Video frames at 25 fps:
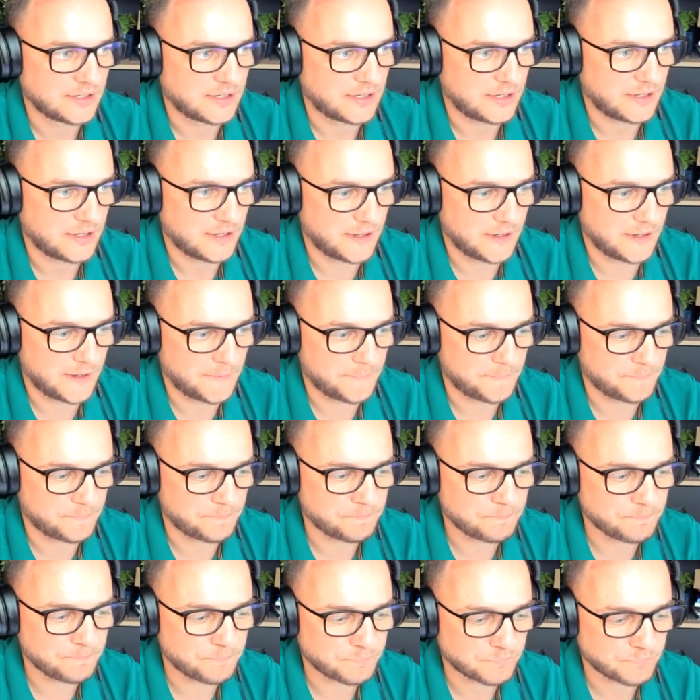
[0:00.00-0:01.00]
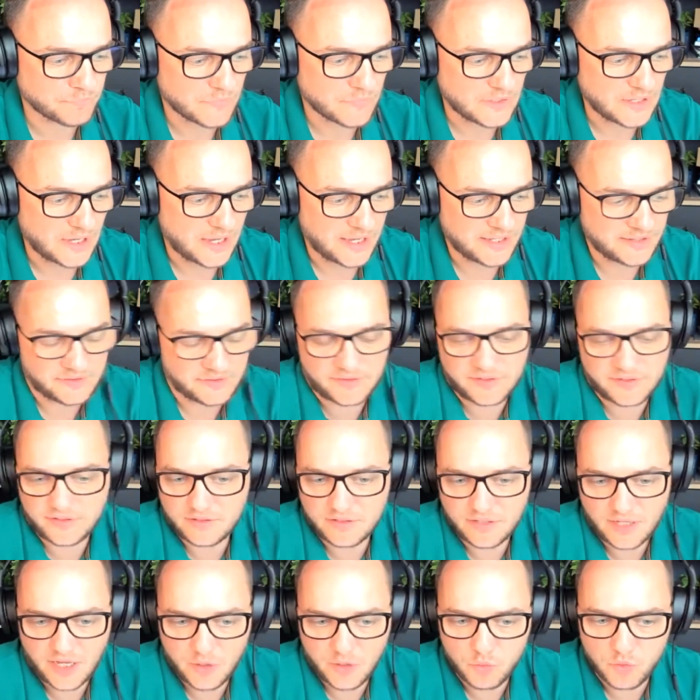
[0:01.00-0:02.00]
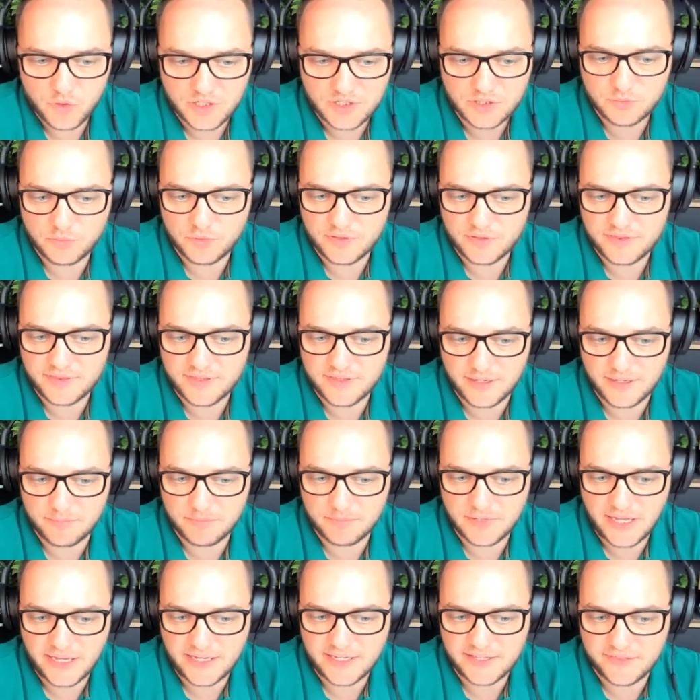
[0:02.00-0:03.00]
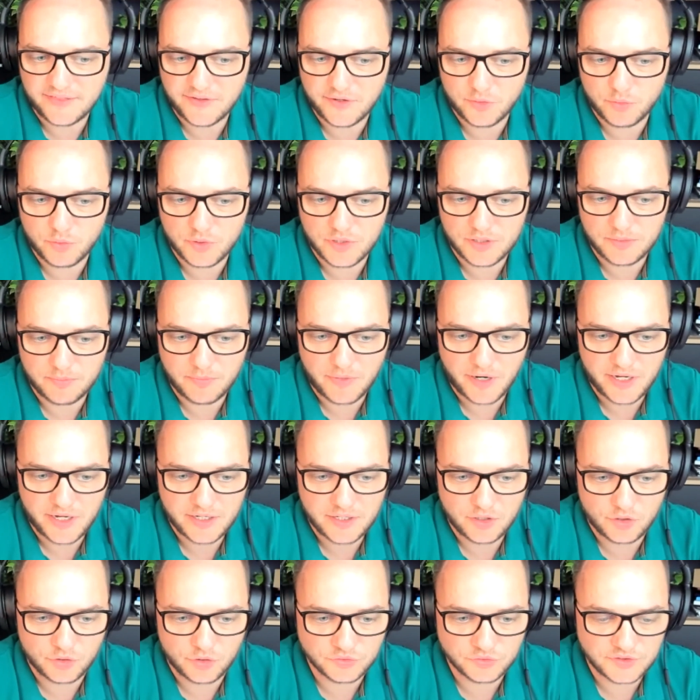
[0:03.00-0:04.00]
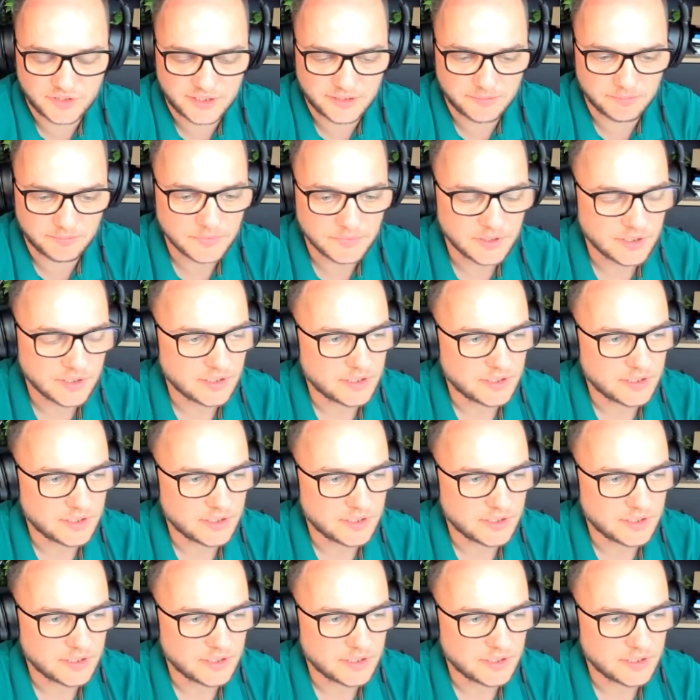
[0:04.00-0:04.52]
I worked with them like they were my own team.